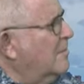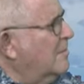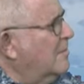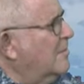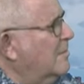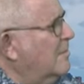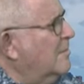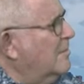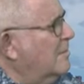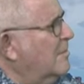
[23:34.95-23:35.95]

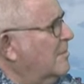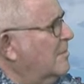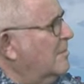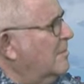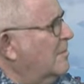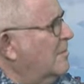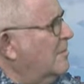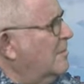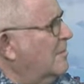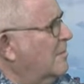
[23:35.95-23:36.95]

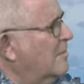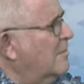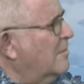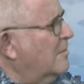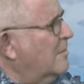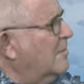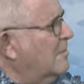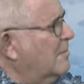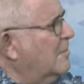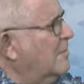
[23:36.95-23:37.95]

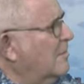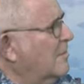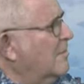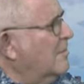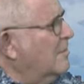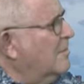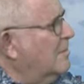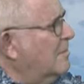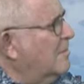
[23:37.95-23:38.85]
The person shown says nothing.